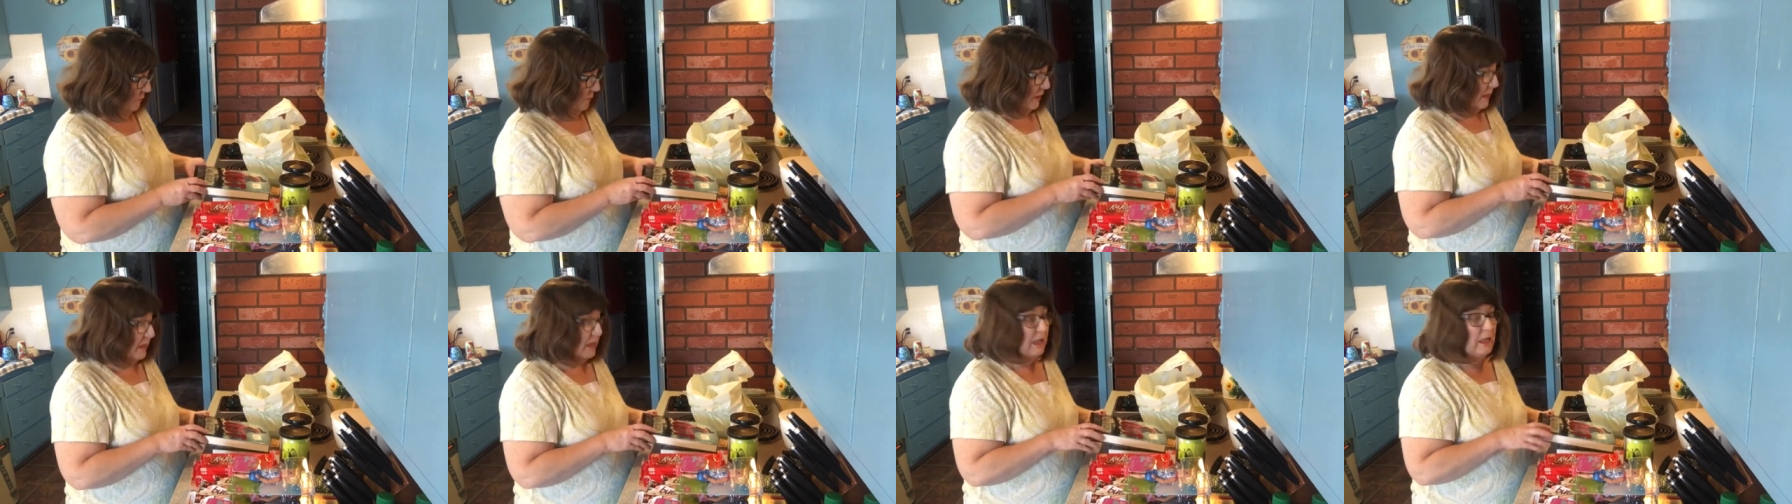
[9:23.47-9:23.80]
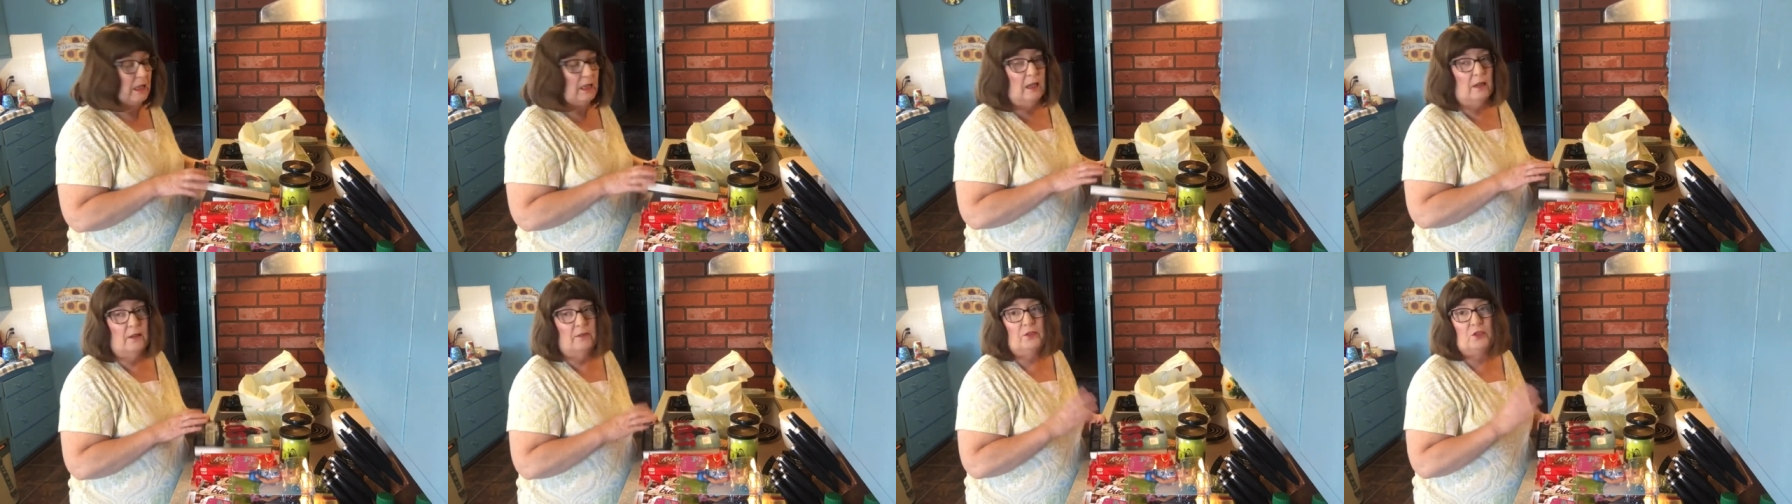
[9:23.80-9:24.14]
But he
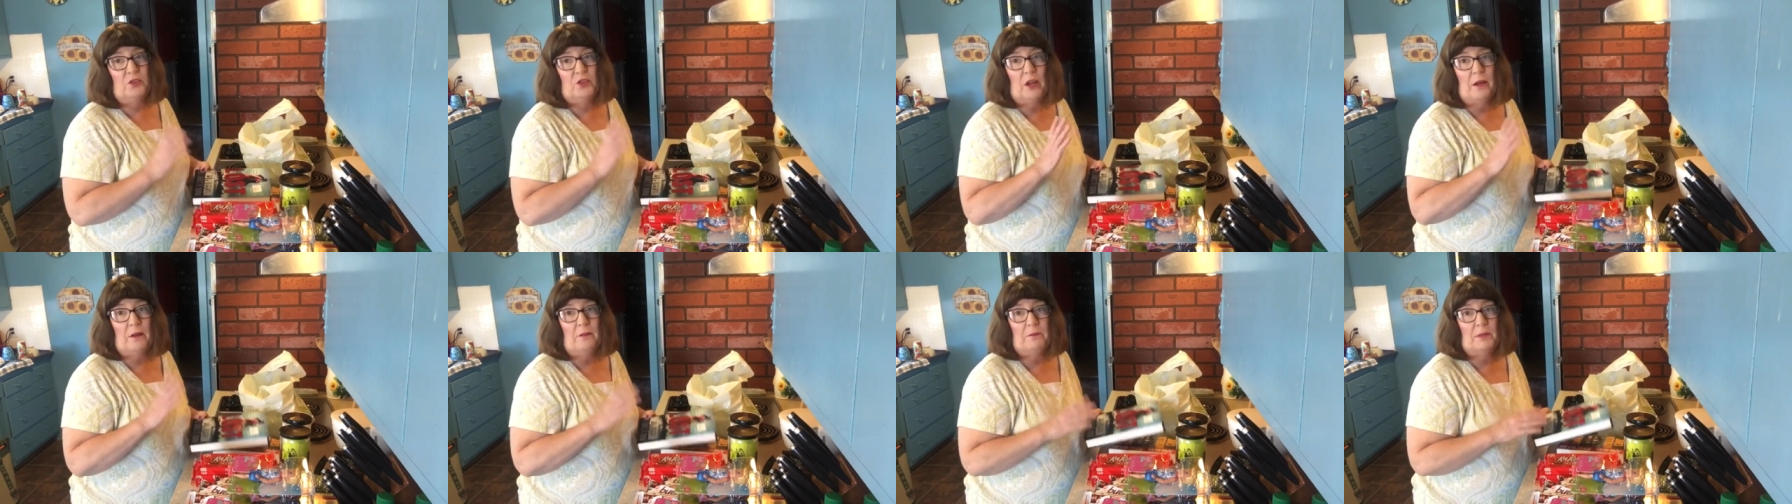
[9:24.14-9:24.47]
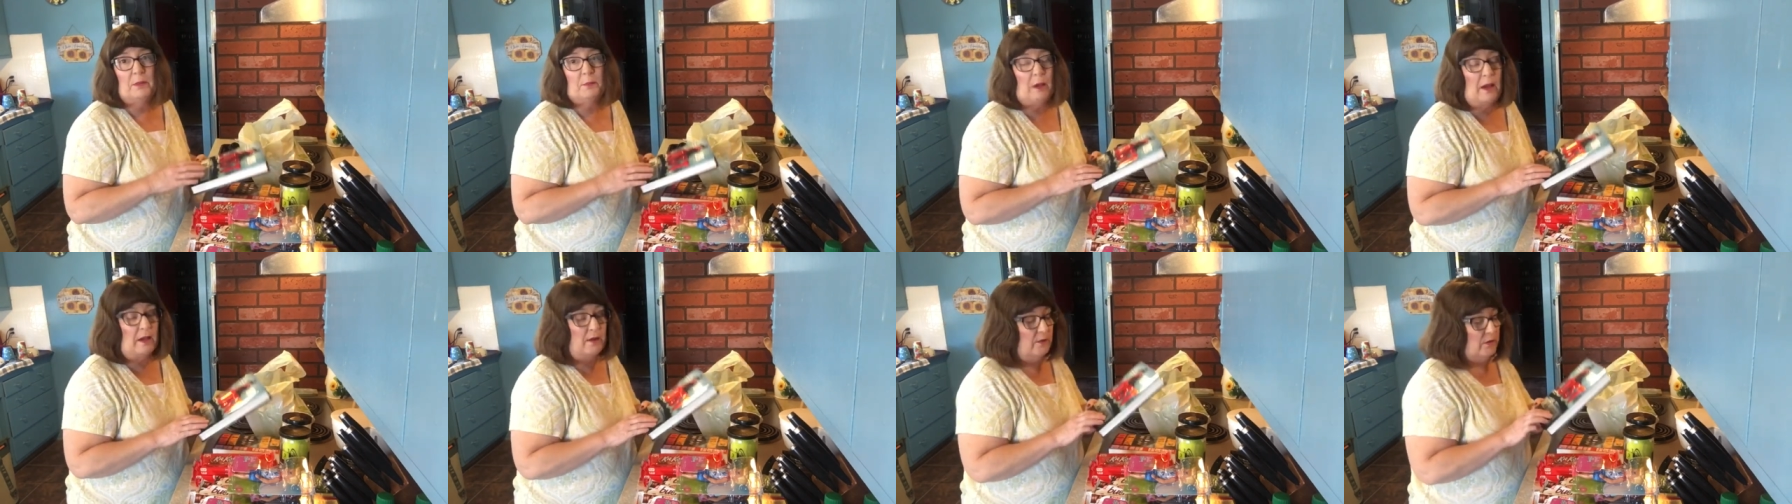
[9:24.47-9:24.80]
loves James
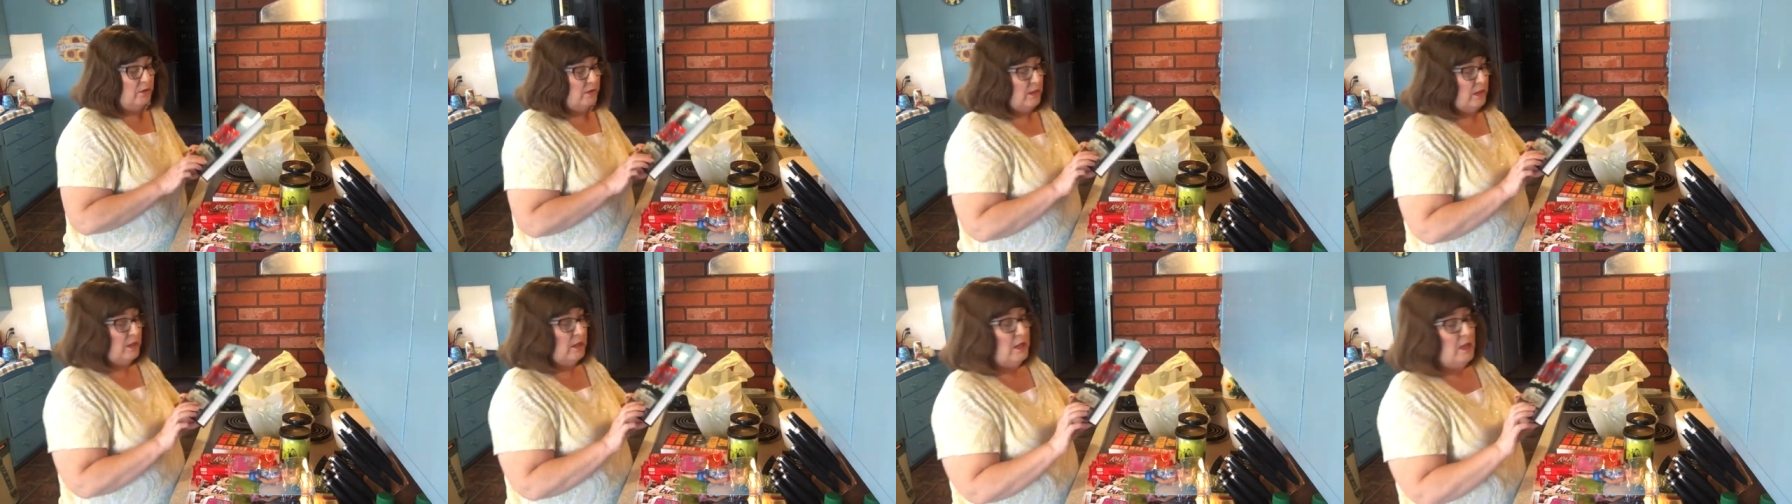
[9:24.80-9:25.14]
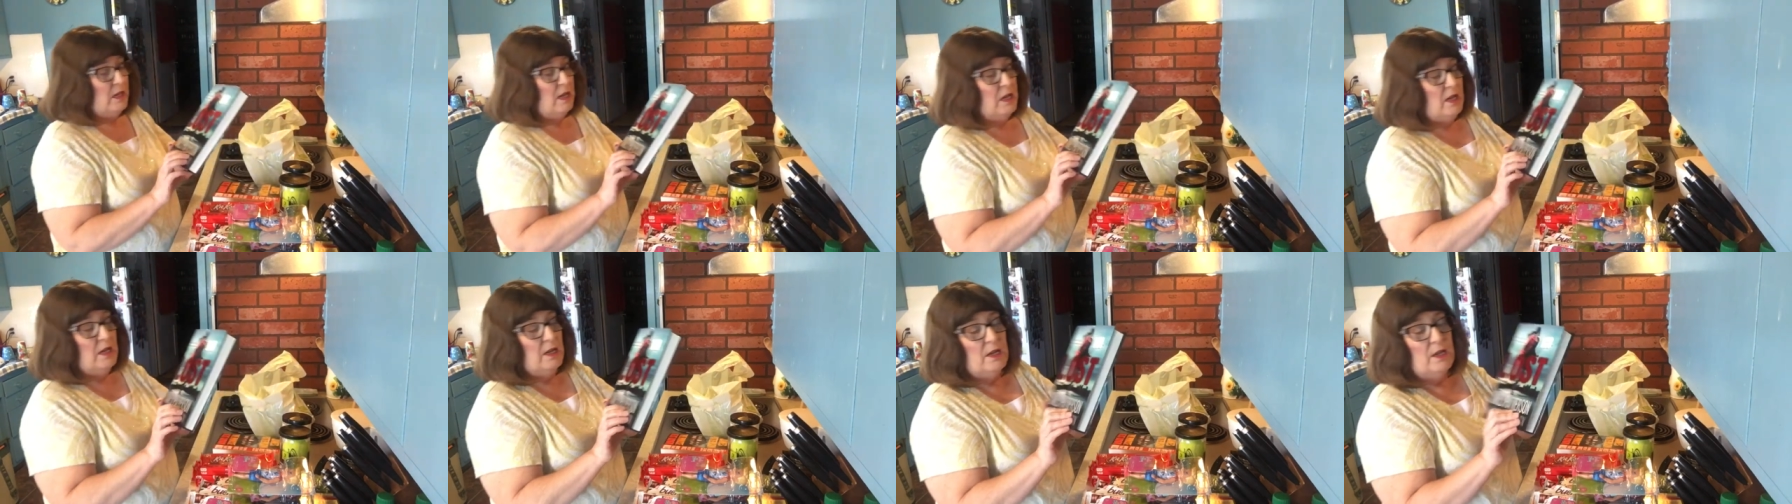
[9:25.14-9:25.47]

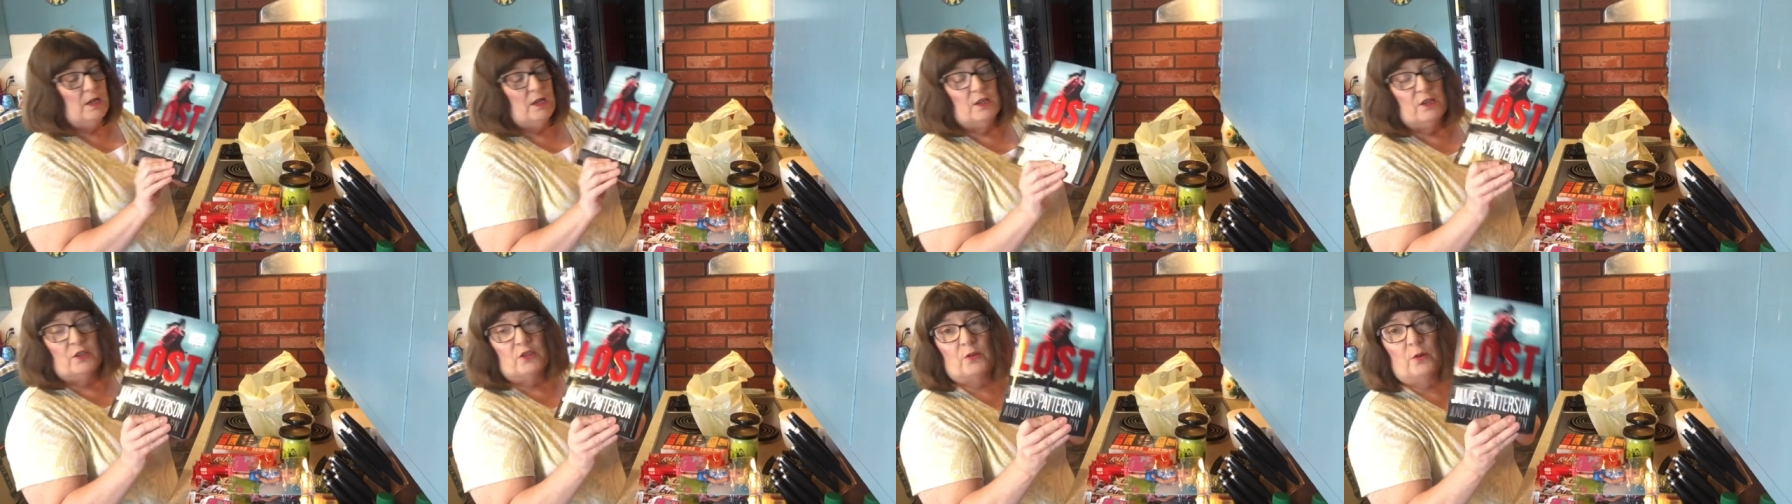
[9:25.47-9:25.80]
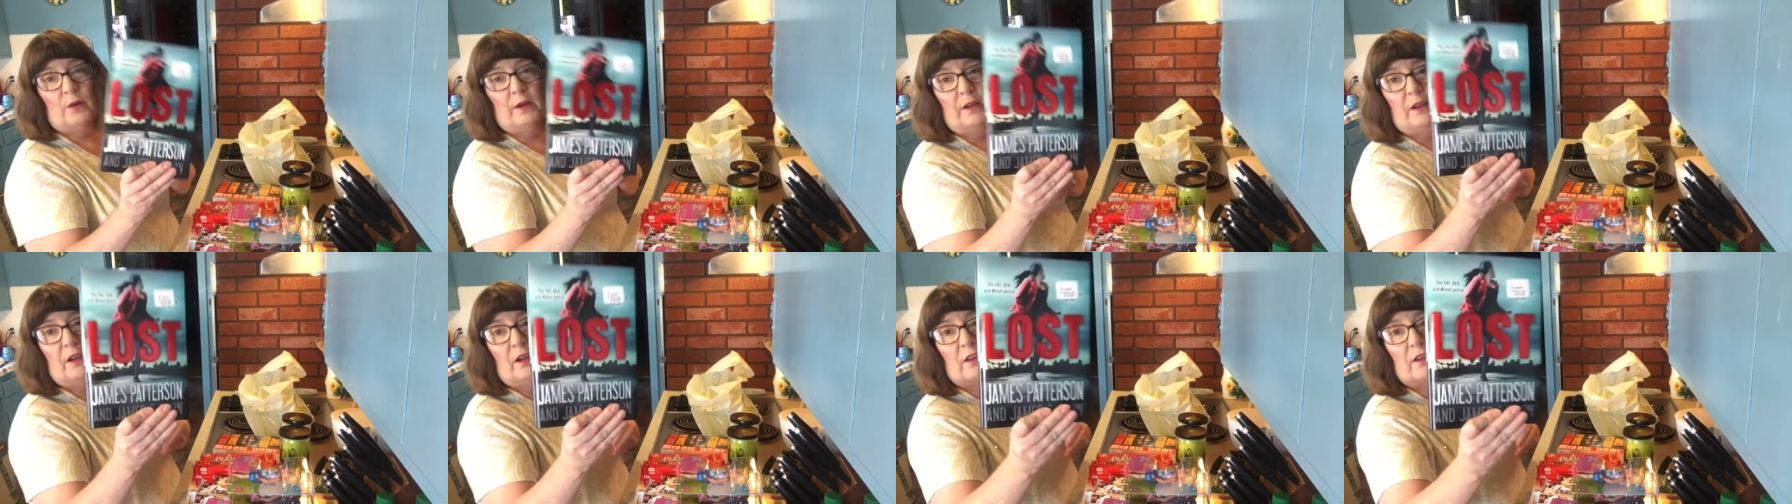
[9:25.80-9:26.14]
Patterson, so
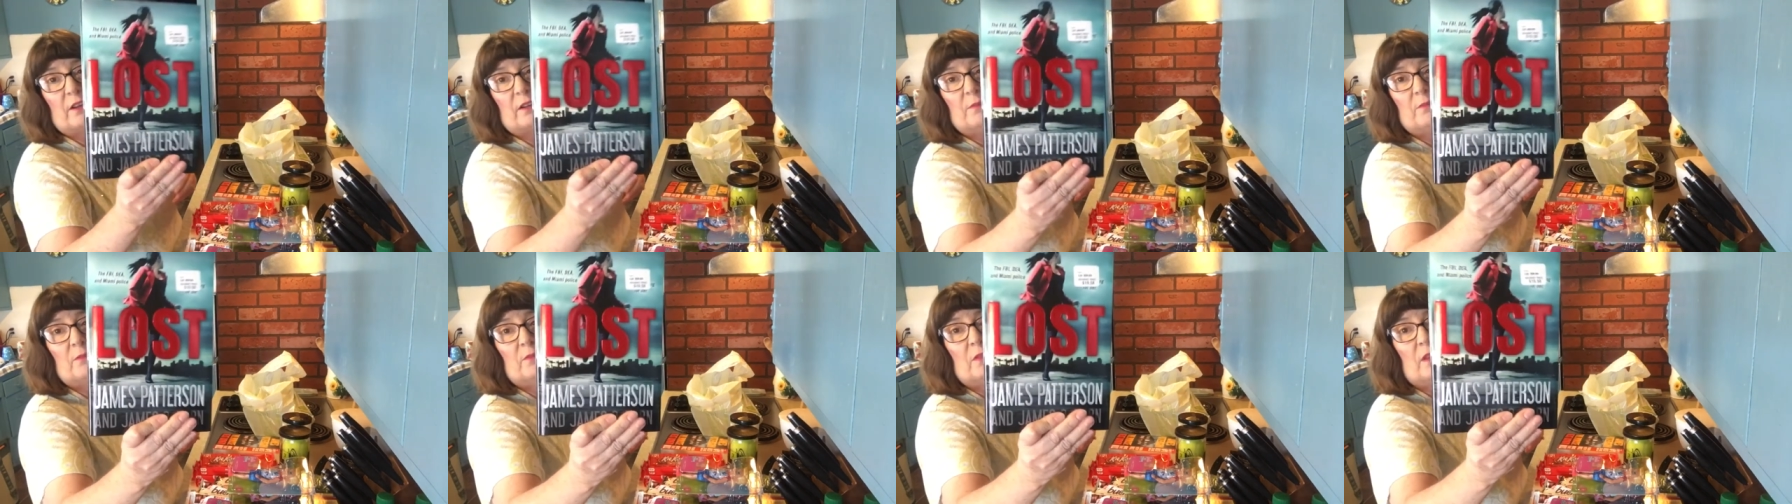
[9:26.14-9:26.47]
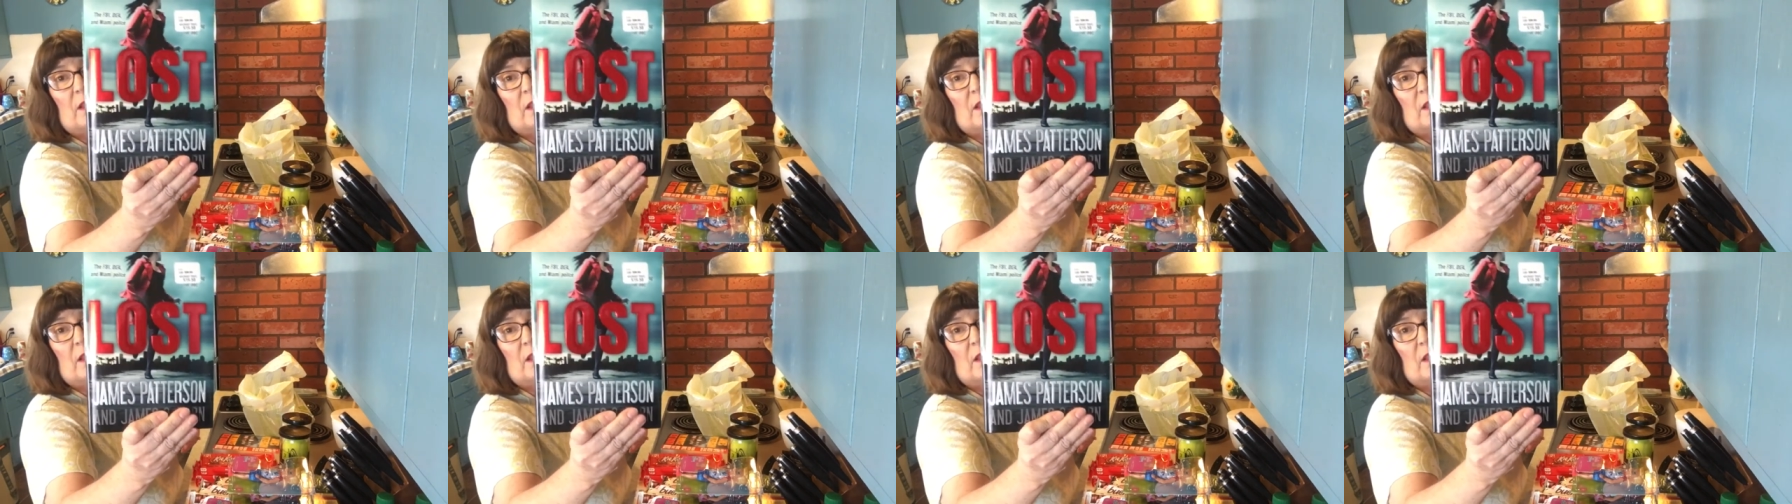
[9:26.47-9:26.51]
I got him